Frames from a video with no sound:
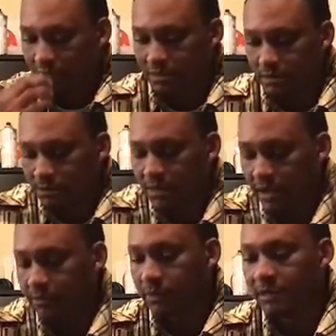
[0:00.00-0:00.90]
but it's going to be
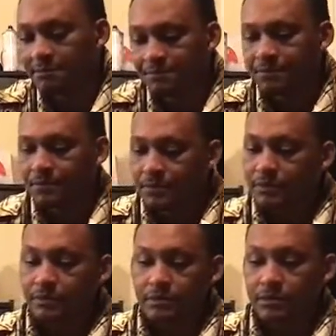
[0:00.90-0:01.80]
lightweight.
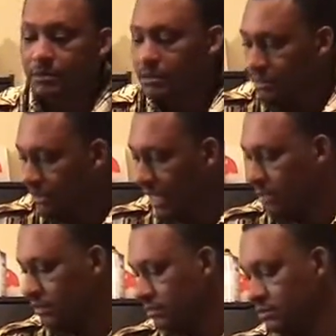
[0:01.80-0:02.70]

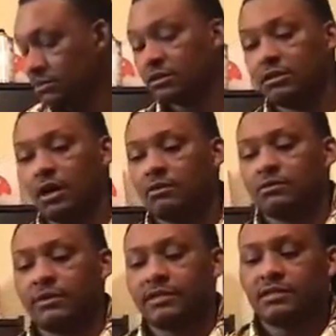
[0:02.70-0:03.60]
Now, to the Dog
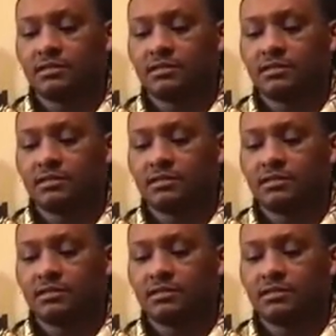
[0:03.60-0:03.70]
Grip Racing